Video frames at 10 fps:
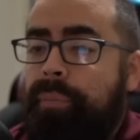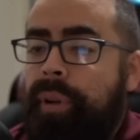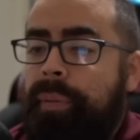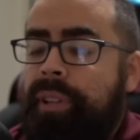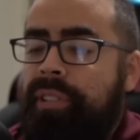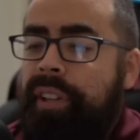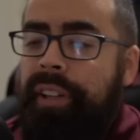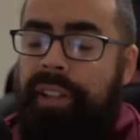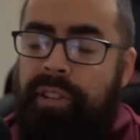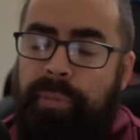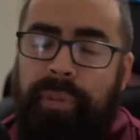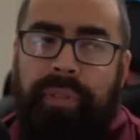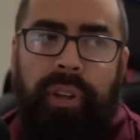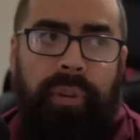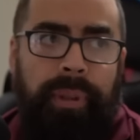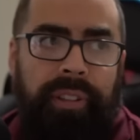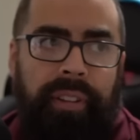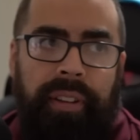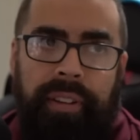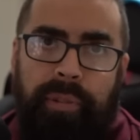Probably just going to let this move go because
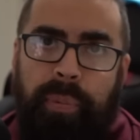at this